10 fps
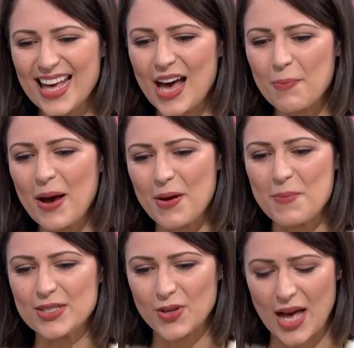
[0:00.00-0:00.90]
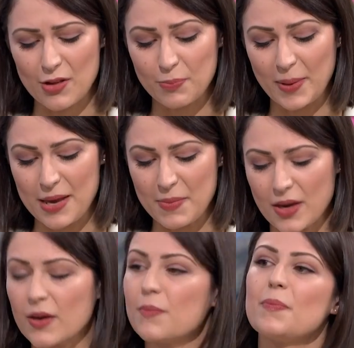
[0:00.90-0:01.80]
about her mental health, blaming
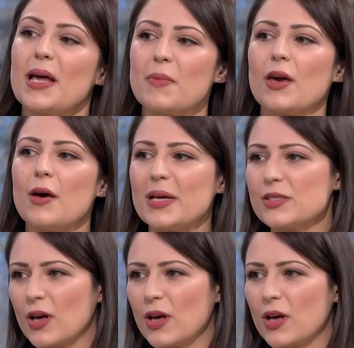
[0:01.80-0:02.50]
her mental